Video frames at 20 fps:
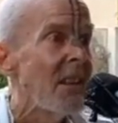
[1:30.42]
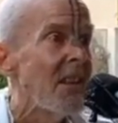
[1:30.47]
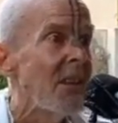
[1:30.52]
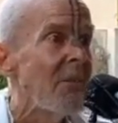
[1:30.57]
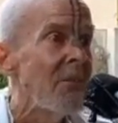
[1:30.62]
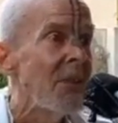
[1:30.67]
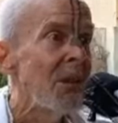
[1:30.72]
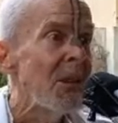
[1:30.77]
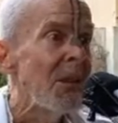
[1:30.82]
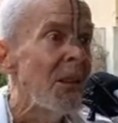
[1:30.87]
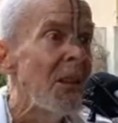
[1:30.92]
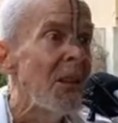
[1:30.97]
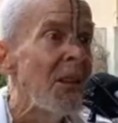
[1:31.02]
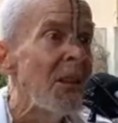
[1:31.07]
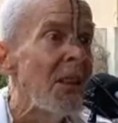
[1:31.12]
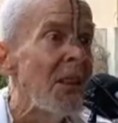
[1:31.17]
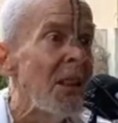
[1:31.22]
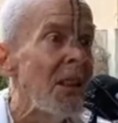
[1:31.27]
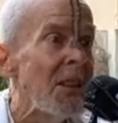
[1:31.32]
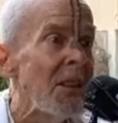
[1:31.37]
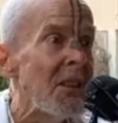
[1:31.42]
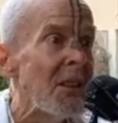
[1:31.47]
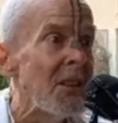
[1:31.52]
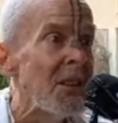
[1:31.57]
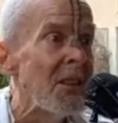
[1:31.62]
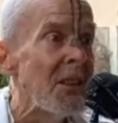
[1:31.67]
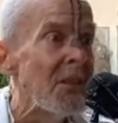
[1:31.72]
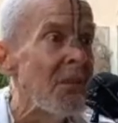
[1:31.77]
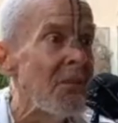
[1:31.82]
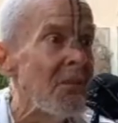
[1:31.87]
Between your
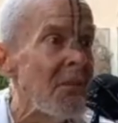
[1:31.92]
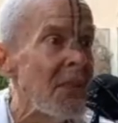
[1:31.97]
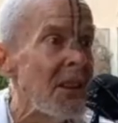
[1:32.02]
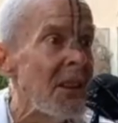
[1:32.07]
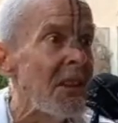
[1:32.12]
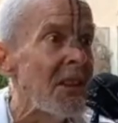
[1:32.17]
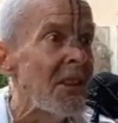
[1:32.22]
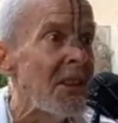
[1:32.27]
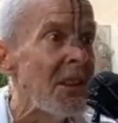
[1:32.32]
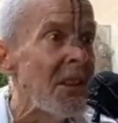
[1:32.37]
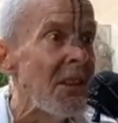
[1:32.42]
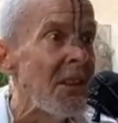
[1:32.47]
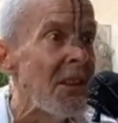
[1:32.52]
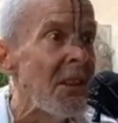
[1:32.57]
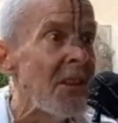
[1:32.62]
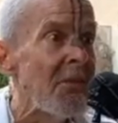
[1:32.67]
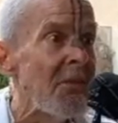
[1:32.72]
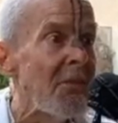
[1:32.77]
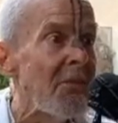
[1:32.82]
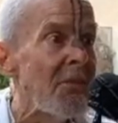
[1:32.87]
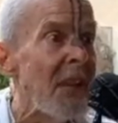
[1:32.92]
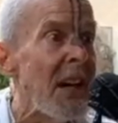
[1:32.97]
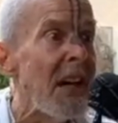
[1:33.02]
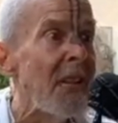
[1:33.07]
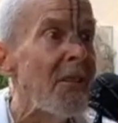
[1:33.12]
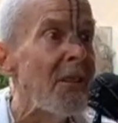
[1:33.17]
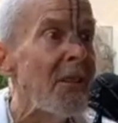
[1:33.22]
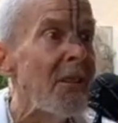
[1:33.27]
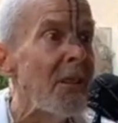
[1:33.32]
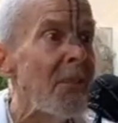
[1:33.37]
ears, dear sir, you have
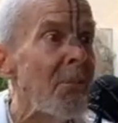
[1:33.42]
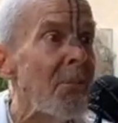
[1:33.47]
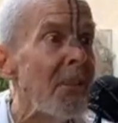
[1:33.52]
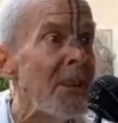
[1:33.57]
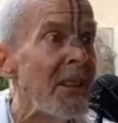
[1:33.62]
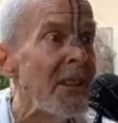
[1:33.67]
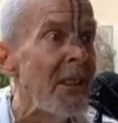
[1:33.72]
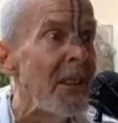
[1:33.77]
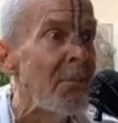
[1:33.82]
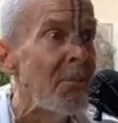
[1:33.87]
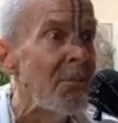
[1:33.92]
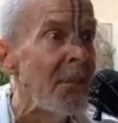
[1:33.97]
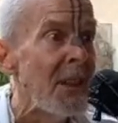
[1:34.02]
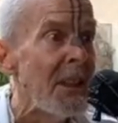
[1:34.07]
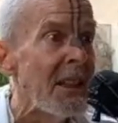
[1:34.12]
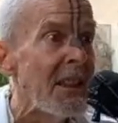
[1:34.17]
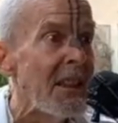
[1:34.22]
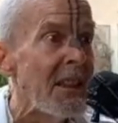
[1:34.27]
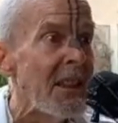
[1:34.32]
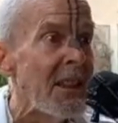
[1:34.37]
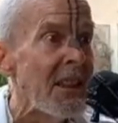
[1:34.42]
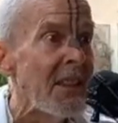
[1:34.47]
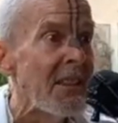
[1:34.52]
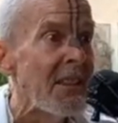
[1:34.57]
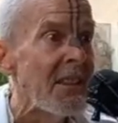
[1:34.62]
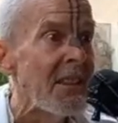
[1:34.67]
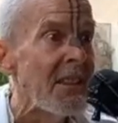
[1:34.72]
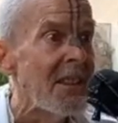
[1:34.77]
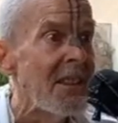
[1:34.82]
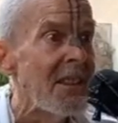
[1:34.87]
500 billion brain
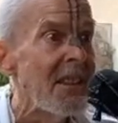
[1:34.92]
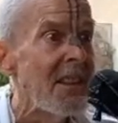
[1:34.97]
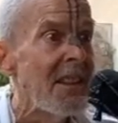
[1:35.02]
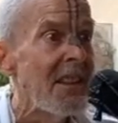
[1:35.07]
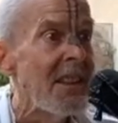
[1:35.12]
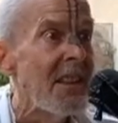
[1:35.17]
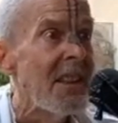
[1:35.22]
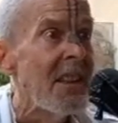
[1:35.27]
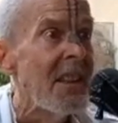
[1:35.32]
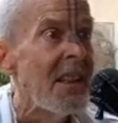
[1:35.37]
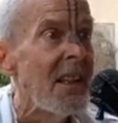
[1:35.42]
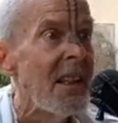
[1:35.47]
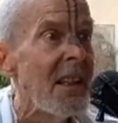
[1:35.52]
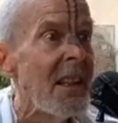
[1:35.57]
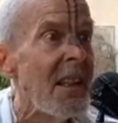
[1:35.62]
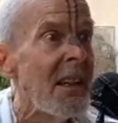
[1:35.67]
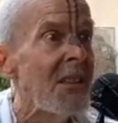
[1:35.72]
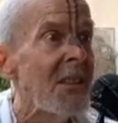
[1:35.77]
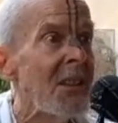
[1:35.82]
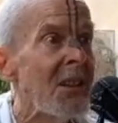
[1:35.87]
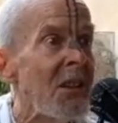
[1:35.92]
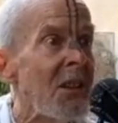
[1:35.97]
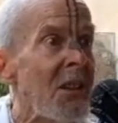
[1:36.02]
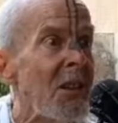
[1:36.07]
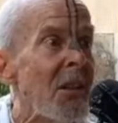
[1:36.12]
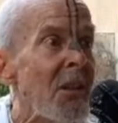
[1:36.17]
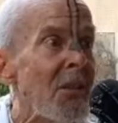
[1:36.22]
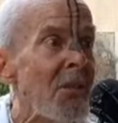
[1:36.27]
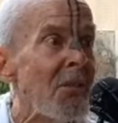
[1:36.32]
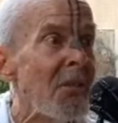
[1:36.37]
cells. I'm sure
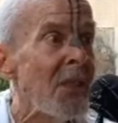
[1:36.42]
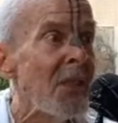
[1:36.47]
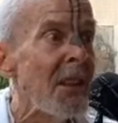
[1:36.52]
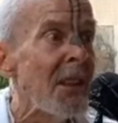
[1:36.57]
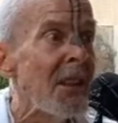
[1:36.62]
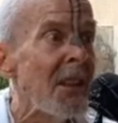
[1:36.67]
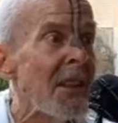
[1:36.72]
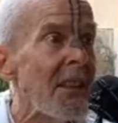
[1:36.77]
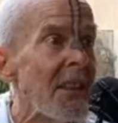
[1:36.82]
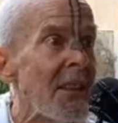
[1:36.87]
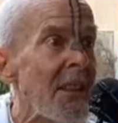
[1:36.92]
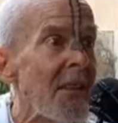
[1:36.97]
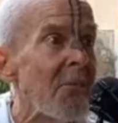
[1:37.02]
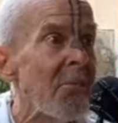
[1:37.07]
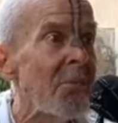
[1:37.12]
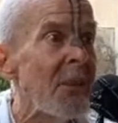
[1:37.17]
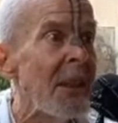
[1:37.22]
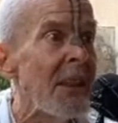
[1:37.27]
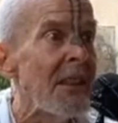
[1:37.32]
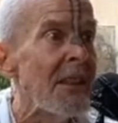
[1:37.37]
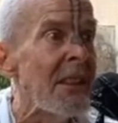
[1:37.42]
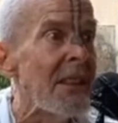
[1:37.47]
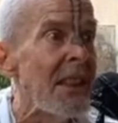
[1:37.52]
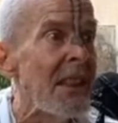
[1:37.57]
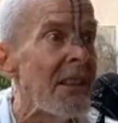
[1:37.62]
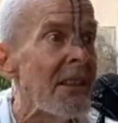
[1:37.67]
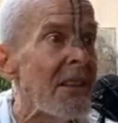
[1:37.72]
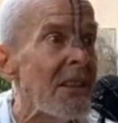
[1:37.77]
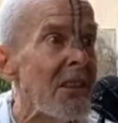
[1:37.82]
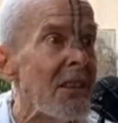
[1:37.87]
you can collect enough brain
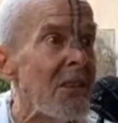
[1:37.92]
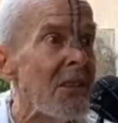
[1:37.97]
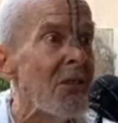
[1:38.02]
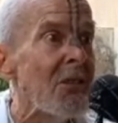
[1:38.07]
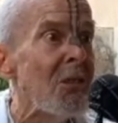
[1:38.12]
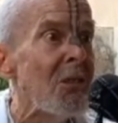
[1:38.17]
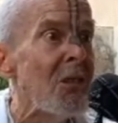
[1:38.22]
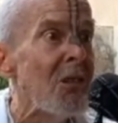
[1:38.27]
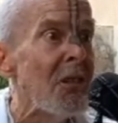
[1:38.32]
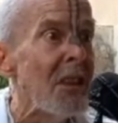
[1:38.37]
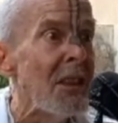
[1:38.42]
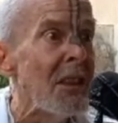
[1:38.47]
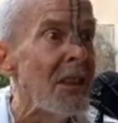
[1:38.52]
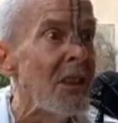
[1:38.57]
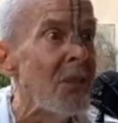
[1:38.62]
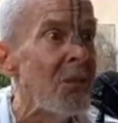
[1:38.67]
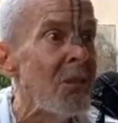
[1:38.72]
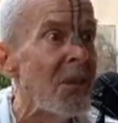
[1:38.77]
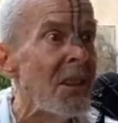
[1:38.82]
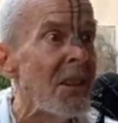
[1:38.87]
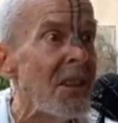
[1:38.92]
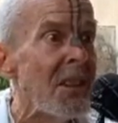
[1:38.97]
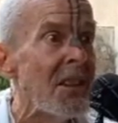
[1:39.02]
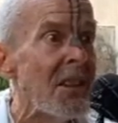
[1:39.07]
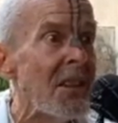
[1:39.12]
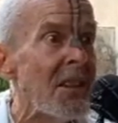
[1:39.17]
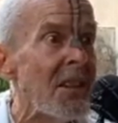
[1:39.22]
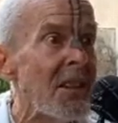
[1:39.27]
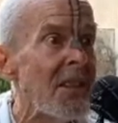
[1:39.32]
cells to do 2 things at once.